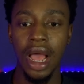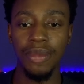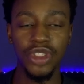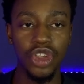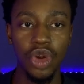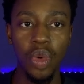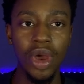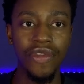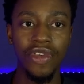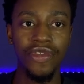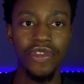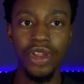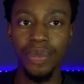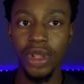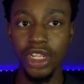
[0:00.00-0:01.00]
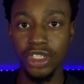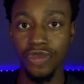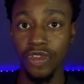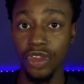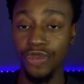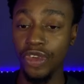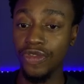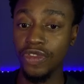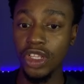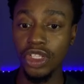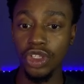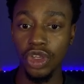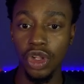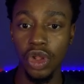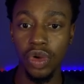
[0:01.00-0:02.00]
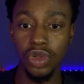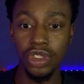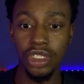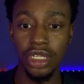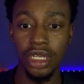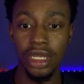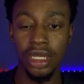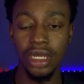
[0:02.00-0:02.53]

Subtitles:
I'm just gonna wait for 3 minutes for the 15 to close.